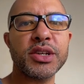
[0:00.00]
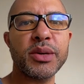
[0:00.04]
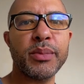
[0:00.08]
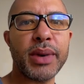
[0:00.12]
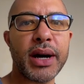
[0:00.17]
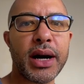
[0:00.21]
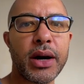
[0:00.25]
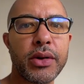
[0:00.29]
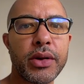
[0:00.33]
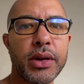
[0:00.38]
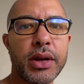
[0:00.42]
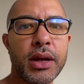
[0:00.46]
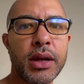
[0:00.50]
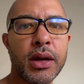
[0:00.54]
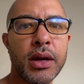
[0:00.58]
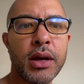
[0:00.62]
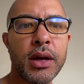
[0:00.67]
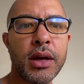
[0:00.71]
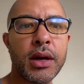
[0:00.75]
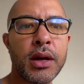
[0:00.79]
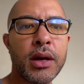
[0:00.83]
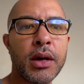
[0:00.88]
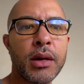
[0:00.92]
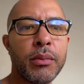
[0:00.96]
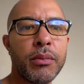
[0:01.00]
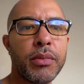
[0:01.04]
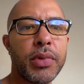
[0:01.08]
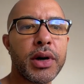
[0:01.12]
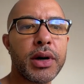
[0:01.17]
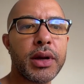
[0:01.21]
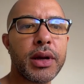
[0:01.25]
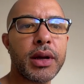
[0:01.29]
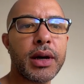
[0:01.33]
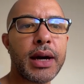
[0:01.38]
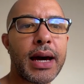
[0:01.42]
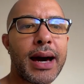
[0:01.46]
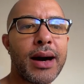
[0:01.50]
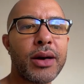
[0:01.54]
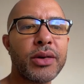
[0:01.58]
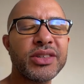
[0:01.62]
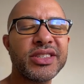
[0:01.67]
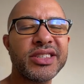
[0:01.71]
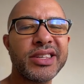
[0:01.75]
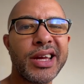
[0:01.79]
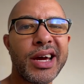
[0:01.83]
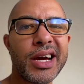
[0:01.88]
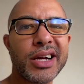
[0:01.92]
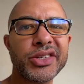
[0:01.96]
about it, but how
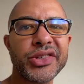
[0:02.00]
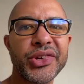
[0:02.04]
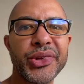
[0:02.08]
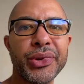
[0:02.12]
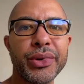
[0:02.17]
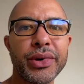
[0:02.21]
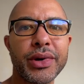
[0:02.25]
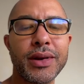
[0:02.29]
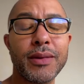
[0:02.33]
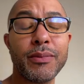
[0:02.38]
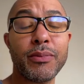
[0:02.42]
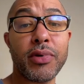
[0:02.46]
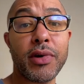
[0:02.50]
does it actually look in